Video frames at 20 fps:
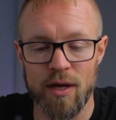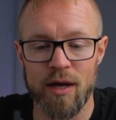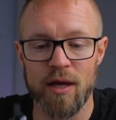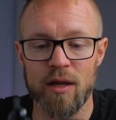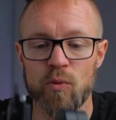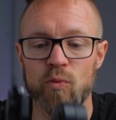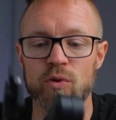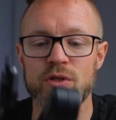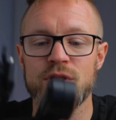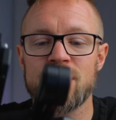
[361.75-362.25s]
And
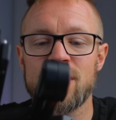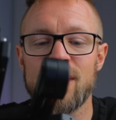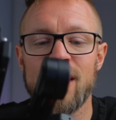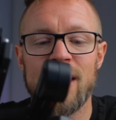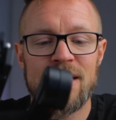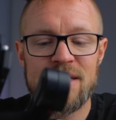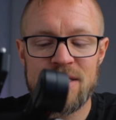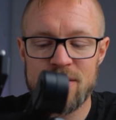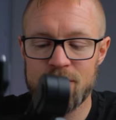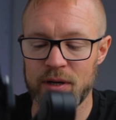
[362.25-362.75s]
what's
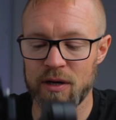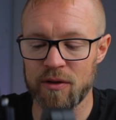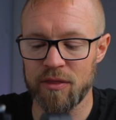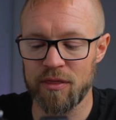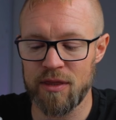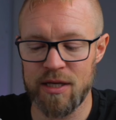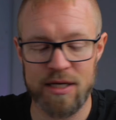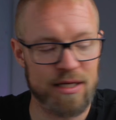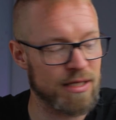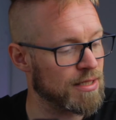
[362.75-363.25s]
nice about
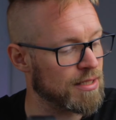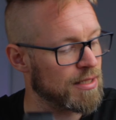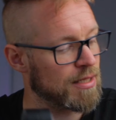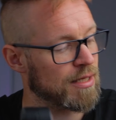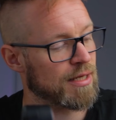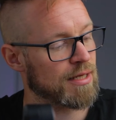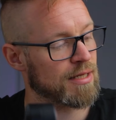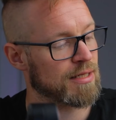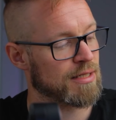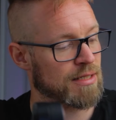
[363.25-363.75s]
this
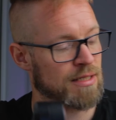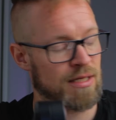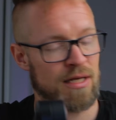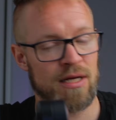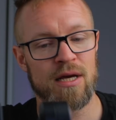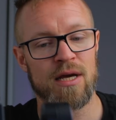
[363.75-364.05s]
is